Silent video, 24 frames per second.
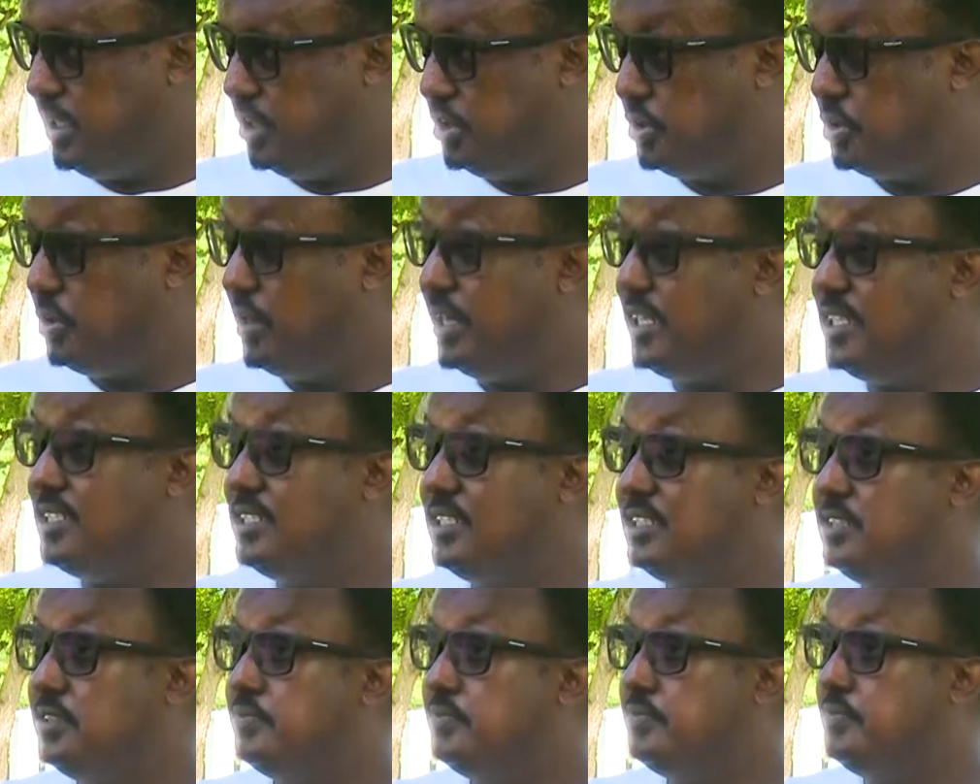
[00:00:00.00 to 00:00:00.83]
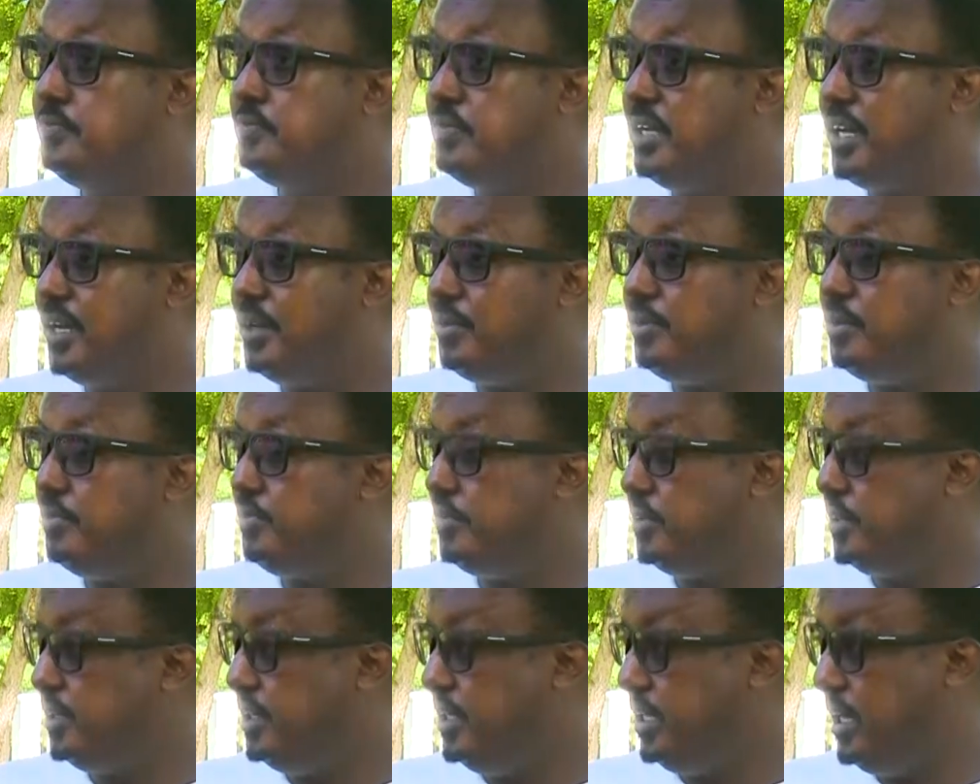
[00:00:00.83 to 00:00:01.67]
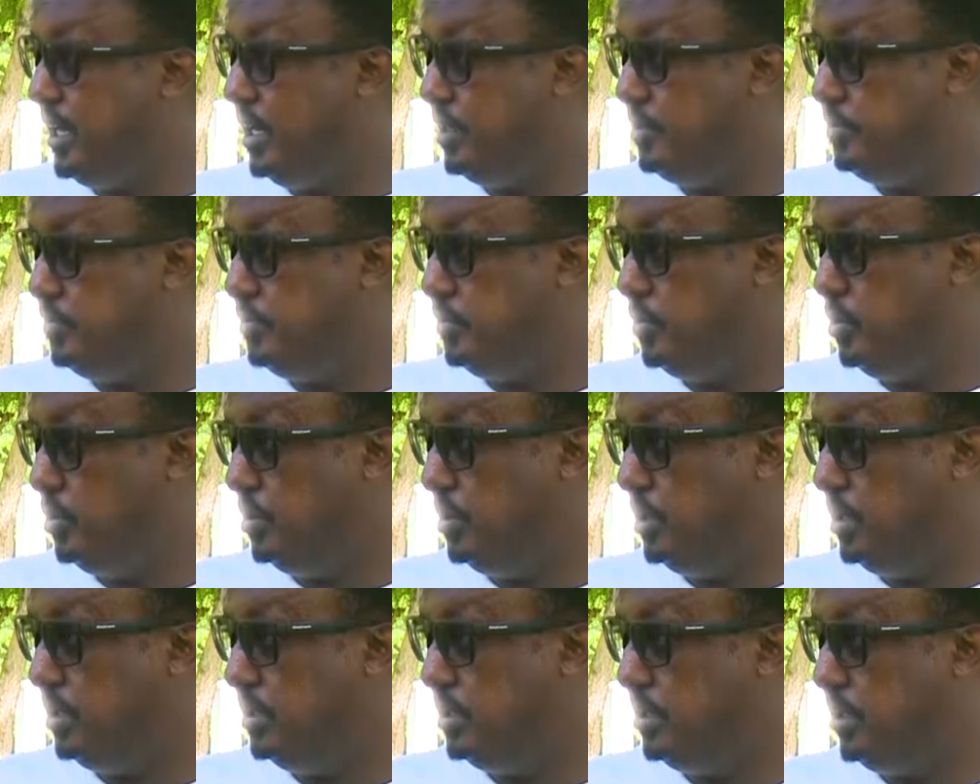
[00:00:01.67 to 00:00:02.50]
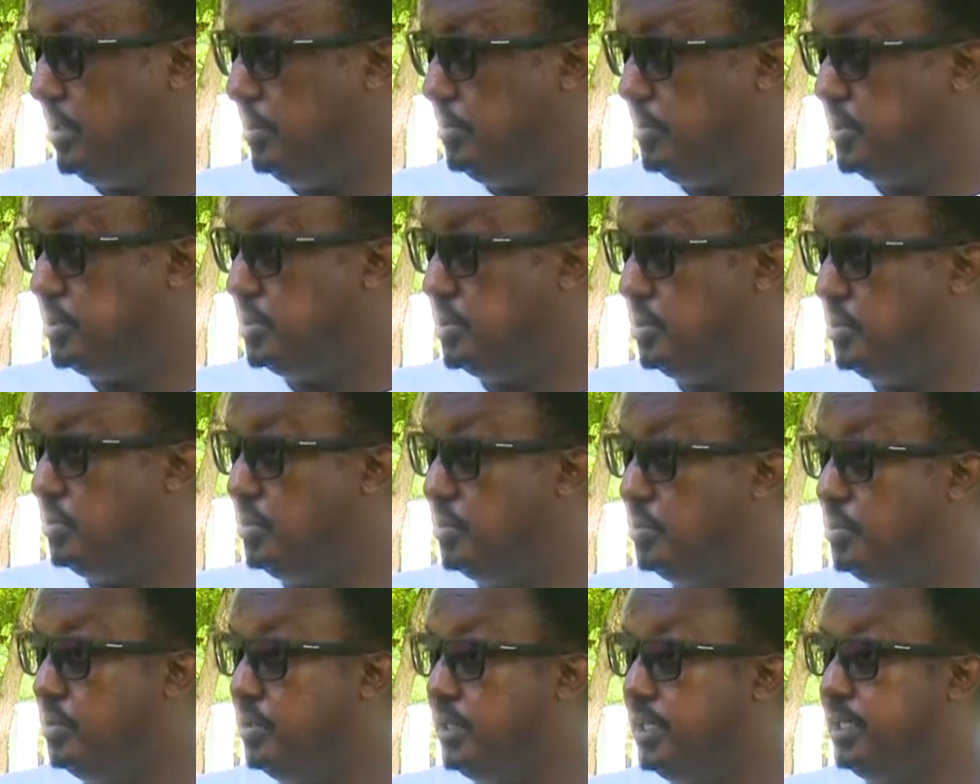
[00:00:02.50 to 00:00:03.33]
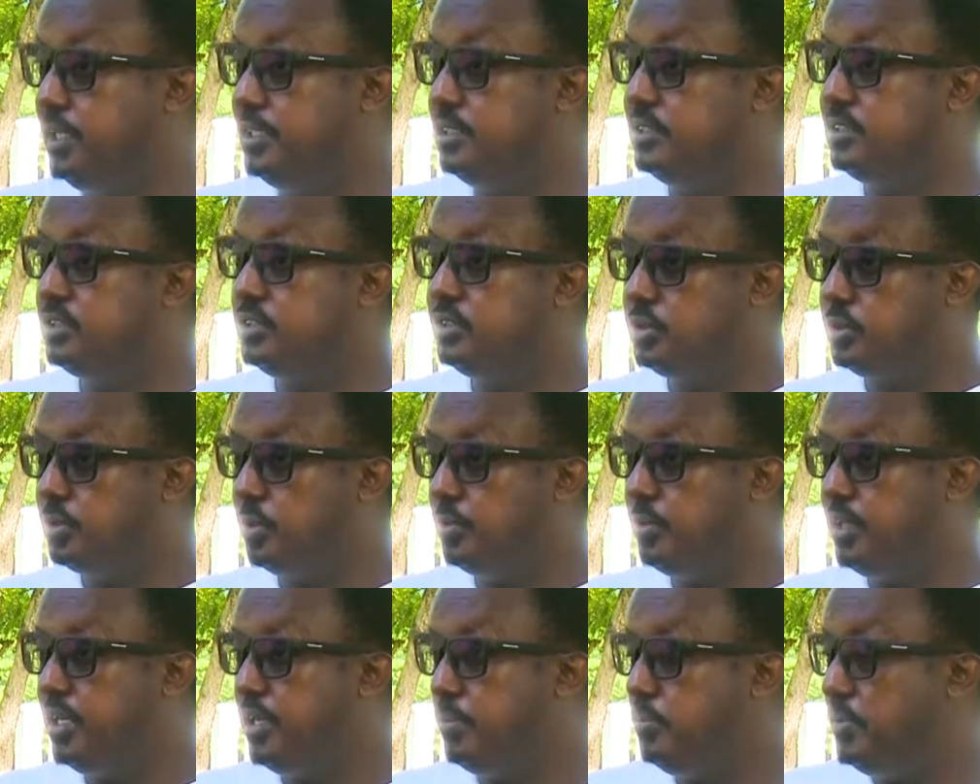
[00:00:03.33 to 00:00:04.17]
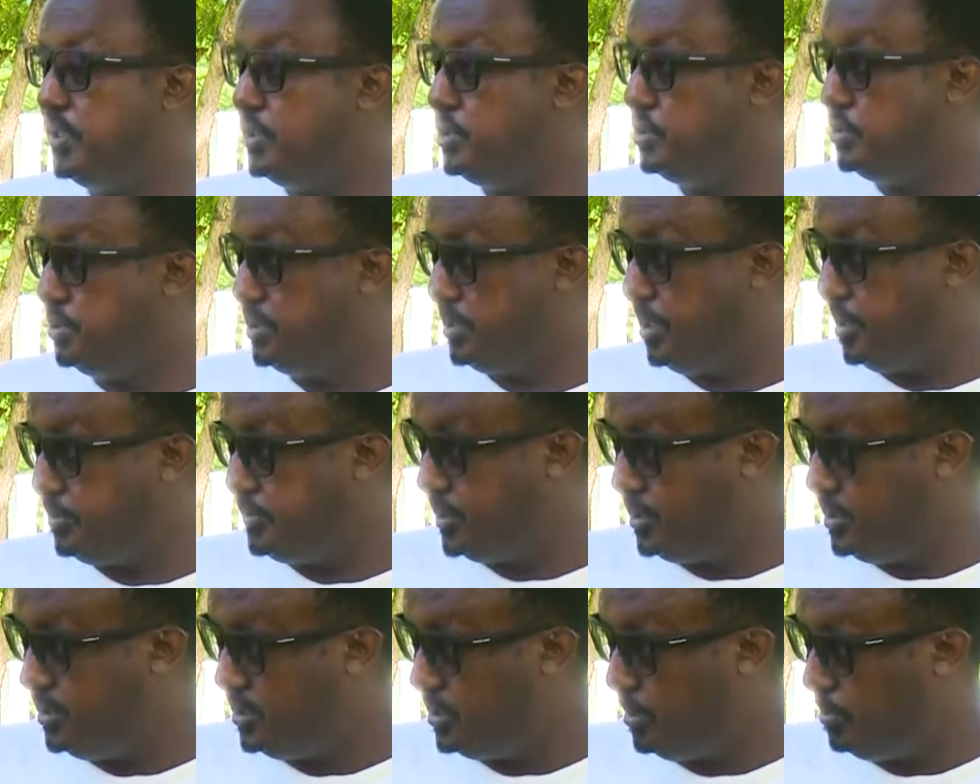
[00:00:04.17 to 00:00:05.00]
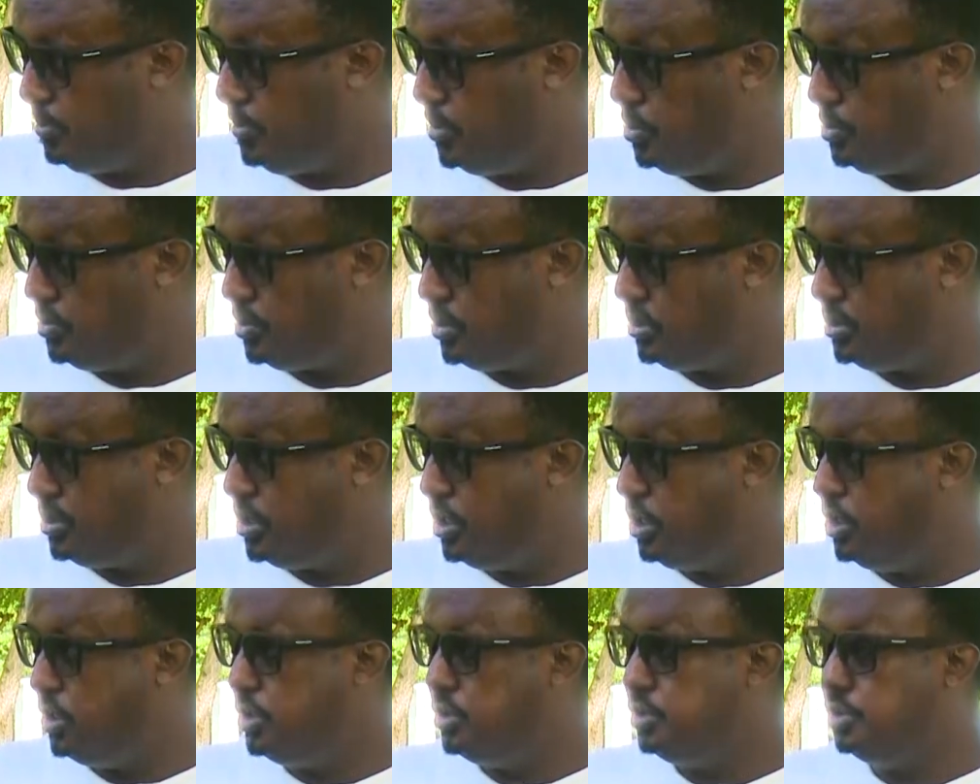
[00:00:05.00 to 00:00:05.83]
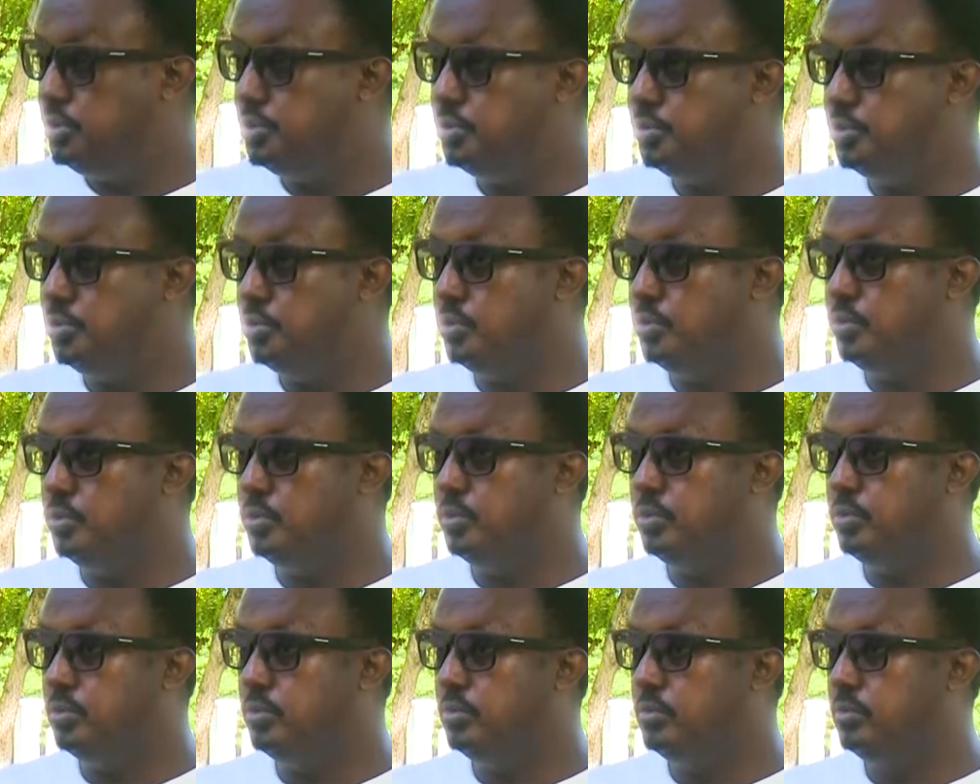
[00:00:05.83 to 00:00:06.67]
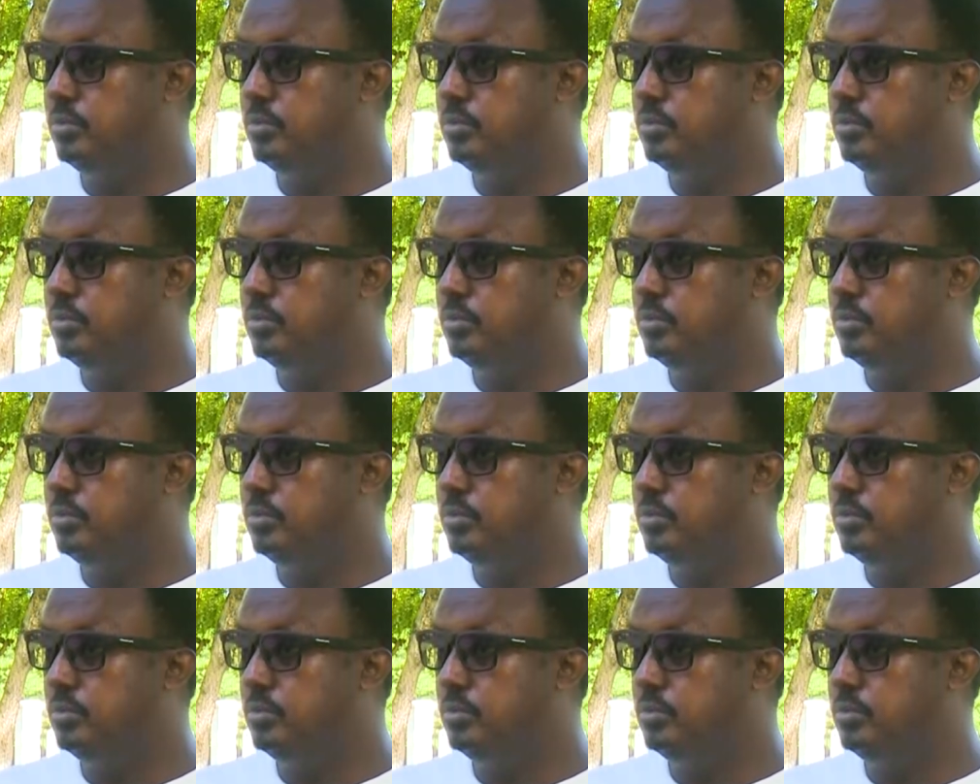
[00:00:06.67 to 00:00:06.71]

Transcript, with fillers: So it is very, very hard for a person who is so deep into substance abuse to,